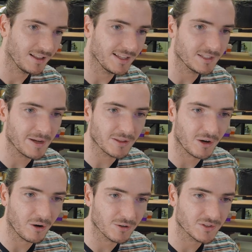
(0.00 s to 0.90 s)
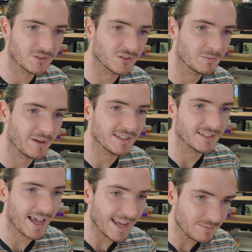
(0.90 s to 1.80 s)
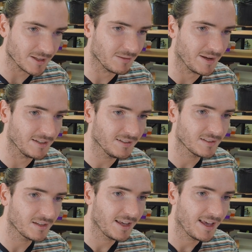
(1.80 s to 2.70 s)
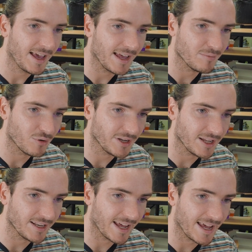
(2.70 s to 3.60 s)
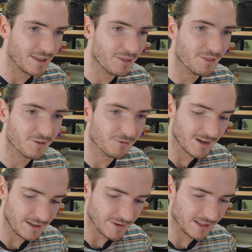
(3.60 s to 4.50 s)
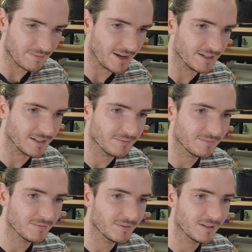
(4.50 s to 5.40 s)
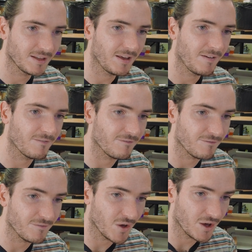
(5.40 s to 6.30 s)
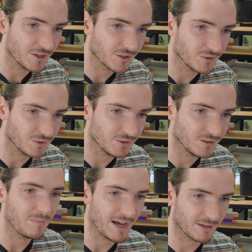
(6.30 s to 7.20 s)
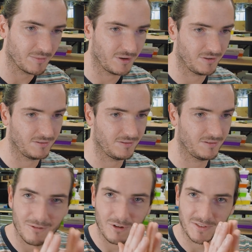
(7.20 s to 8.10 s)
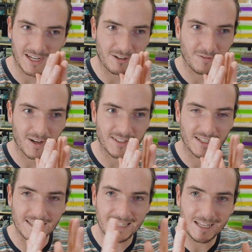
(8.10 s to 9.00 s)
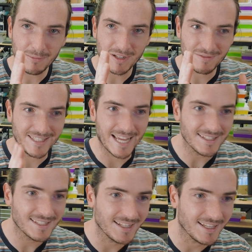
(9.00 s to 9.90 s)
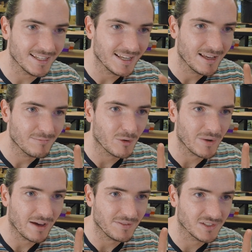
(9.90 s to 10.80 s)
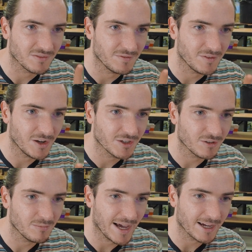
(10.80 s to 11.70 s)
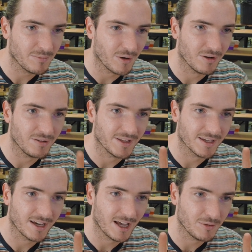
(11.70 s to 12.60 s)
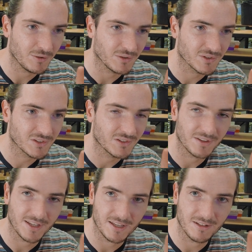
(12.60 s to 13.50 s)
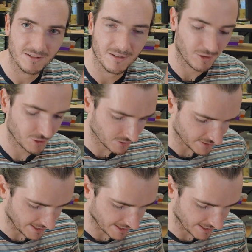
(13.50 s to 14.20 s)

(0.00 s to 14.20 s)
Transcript: Let's make the horizontal space 8mm and put in a 3mm vertical backbone. We've sacrificed a little bit of density, but we have this vertical backbone that couples the modules